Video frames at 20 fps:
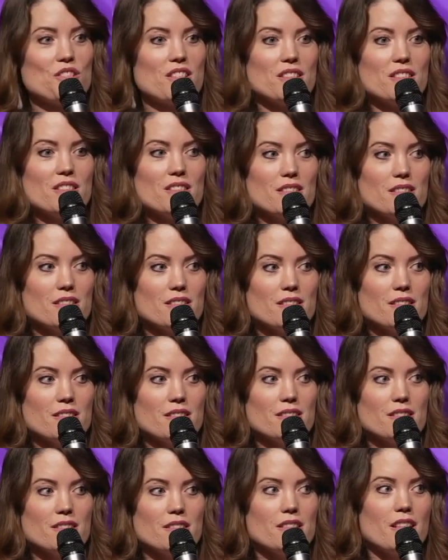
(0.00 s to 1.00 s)
it.
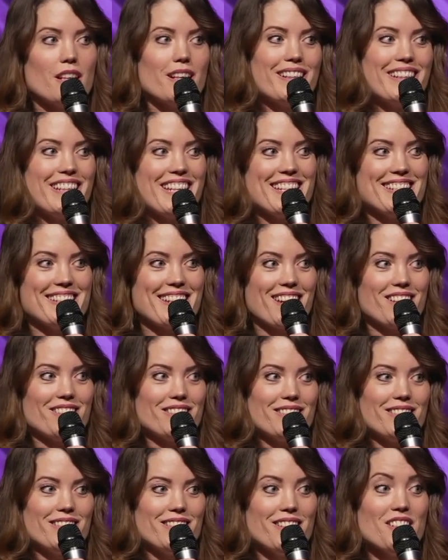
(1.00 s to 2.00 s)
You got to lay it
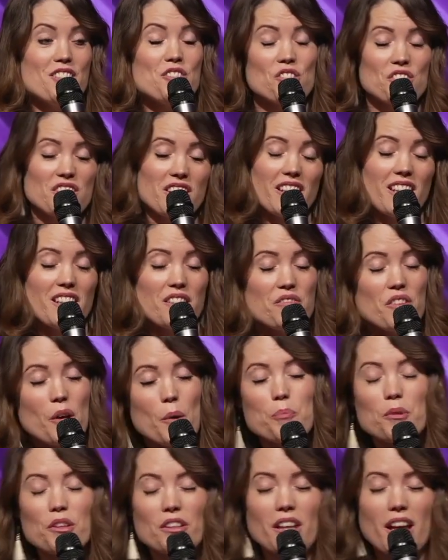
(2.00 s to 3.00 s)
down. So to give
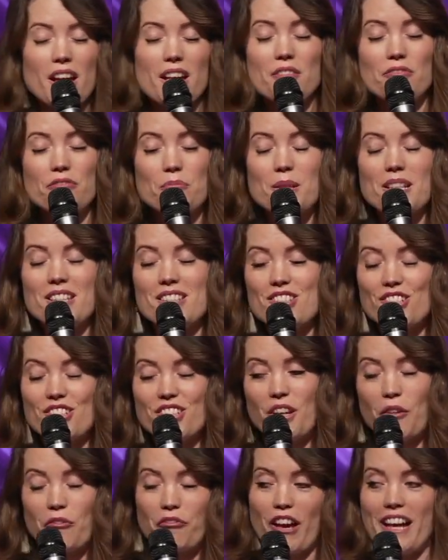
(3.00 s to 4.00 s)
up your life means you're
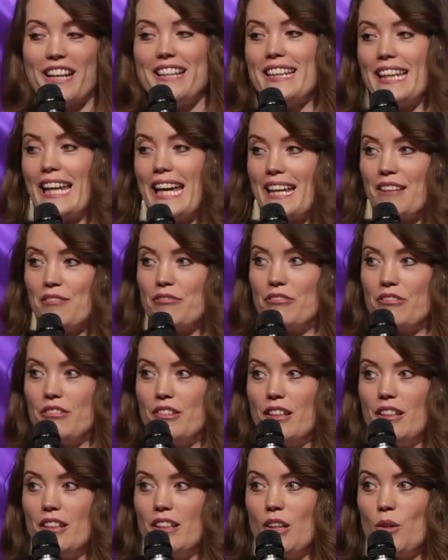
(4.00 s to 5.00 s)
going to find life,
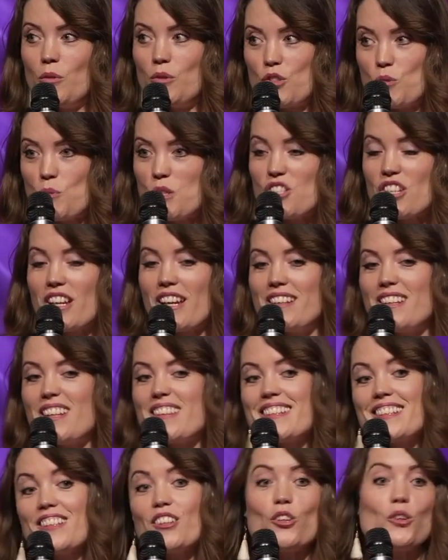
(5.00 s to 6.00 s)
which means you got
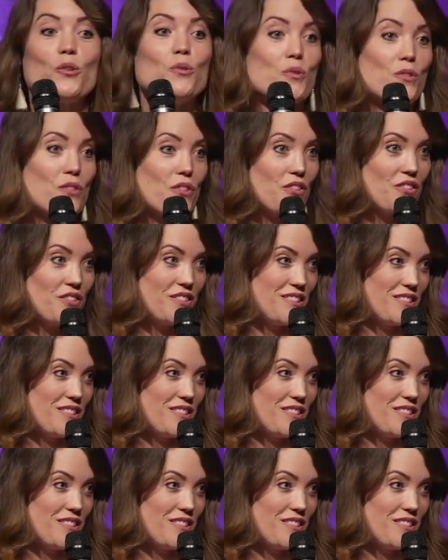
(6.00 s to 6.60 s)
nothing to lose.